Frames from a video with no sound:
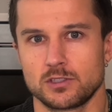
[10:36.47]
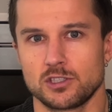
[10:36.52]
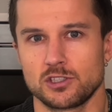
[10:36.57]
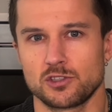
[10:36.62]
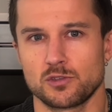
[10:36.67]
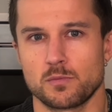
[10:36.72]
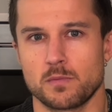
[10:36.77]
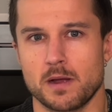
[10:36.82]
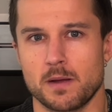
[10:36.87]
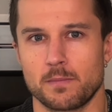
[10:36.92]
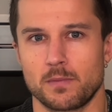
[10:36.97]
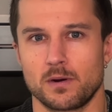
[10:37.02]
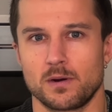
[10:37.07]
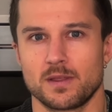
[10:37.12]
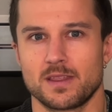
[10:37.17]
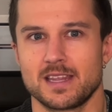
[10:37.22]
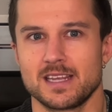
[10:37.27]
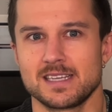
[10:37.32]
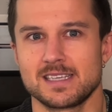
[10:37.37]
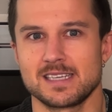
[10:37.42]
Just remember,
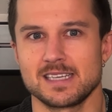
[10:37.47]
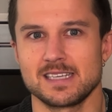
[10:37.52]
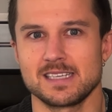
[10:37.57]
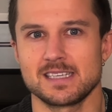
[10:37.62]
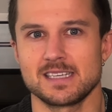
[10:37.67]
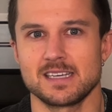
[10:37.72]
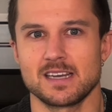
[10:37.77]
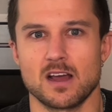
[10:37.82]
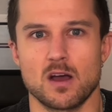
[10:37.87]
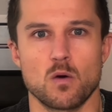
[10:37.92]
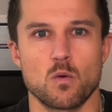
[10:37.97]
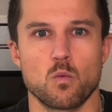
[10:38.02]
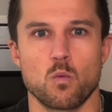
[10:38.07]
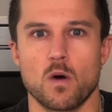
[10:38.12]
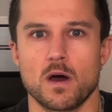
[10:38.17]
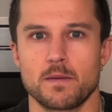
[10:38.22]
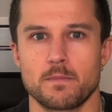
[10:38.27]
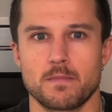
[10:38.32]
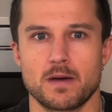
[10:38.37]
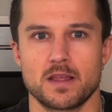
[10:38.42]
this isn't a
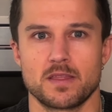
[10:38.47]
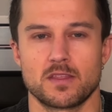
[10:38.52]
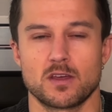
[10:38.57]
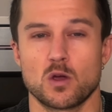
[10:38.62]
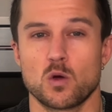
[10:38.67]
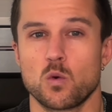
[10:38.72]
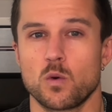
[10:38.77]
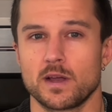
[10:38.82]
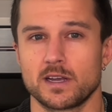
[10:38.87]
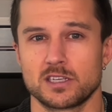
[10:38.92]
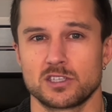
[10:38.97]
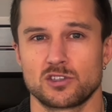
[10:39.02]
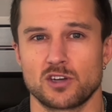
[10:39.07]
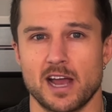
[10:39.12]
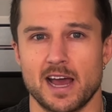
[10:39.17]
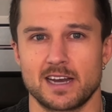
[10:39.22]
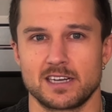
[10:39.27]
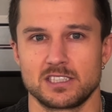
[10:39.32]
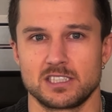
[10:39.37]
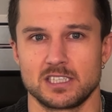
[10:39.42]
1-month quick
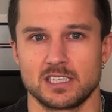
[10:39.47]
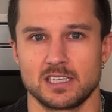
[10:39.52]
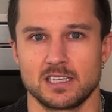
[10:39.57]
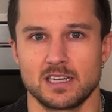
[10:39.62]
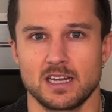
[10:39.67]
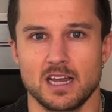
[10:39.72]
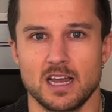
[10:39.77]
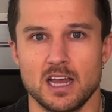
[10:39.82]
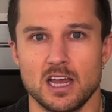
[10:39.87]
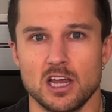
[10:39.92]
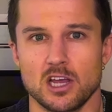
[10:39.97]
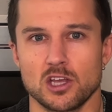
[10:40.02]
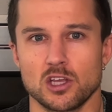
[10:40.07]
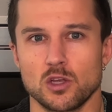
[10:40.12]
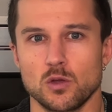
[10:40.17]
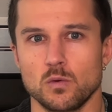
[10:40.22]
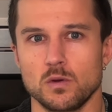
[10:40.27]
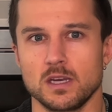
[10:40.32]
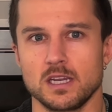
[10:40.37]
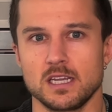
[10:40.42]
strategy.
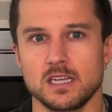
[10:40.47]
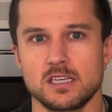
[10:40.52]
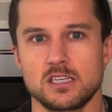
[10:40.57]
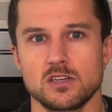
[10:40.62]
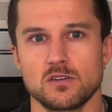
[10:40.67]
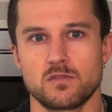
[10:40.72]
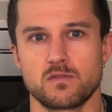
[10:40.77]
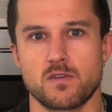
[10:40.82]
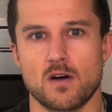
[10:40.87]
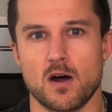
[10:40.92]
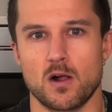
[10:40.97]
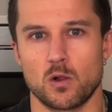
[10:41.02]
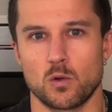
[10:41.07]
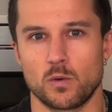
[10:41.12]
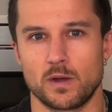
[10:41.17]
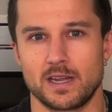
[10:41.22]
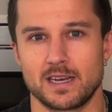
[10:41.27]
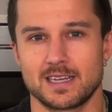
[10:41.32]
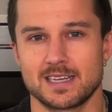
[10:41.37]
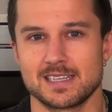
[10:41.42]
You need to
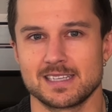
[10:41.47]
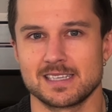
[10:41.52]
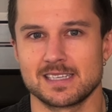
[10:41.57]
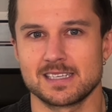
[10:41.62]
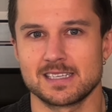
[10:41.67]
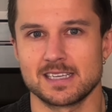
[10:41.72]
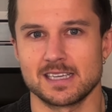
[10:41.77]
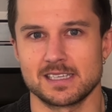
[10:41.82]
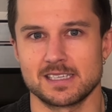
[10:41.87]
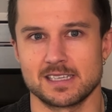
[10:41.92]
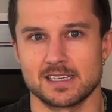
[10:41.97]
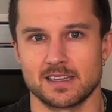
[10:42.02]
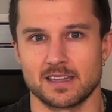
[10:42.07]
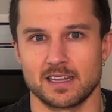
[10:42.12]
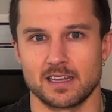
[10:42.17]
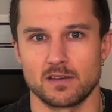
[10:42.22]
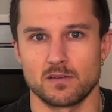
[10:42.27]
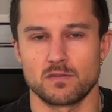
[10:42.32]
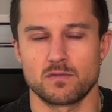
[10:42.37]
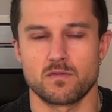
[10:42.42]
follow it
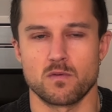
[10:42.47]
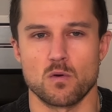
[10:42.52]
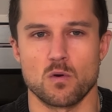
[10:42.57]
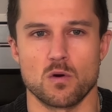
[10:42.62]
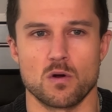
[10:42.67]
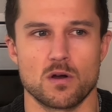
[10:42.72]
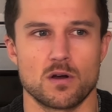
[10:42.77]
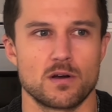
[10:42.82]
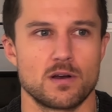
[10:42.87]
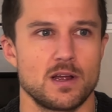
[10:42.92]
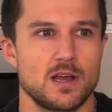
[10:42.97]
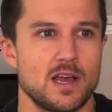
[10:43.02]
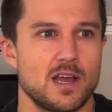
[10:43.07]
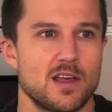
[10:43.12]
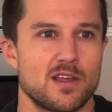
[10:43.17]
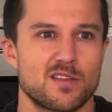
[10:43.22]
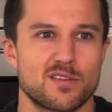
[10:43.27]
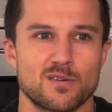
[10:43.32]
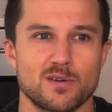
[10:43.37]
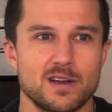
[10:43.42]
consistently for
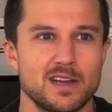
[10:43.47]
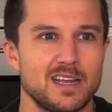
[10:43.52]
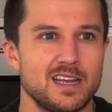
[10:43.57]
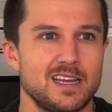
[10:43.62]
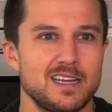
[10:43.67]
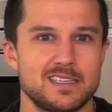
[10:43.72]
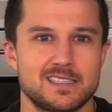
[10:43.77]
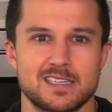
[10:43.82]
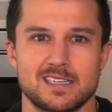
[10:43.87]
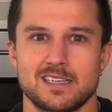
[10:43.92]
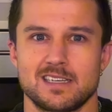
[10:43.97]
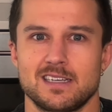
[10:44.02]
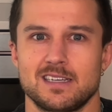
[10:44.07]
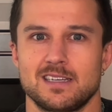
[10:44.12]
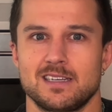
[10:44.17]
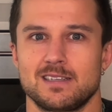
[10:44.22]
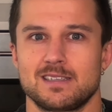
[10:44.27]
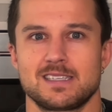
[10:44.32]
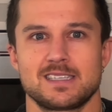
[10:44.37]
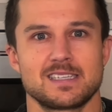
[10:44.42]
3
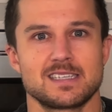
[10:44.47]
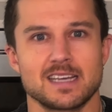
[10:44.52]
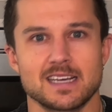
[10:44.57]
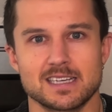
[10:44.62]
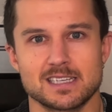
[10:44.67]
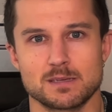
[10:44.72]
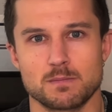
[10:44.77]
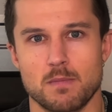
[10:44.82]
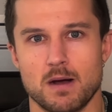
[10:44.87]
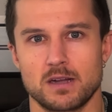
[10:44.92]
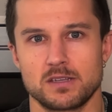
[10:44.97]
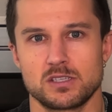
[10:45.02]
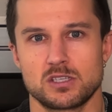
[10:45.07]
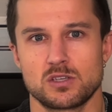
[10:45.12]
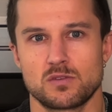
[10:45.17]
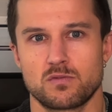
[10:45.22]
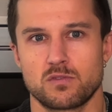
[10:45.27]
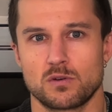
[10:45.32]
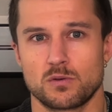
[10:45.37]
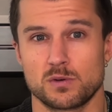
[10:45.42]
to 6
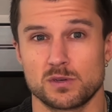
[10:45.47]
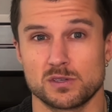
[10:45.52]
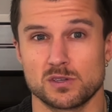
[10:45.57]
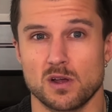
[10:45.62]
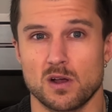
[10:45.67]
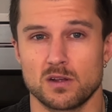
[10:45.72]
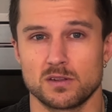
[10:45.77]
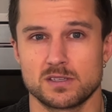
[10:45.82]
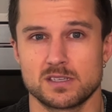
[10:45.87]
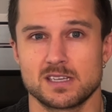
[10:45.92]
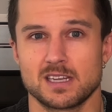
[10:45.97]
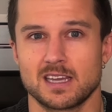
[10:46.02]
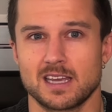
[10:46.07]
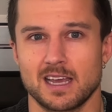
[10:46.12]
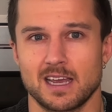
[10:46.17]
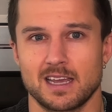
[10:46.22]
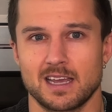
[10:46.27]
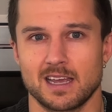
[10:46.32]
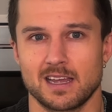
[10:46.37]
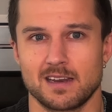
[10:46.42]
months for results to
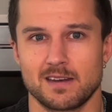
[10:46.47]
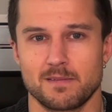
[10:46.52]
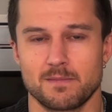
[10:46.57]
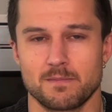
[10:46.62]
kick in.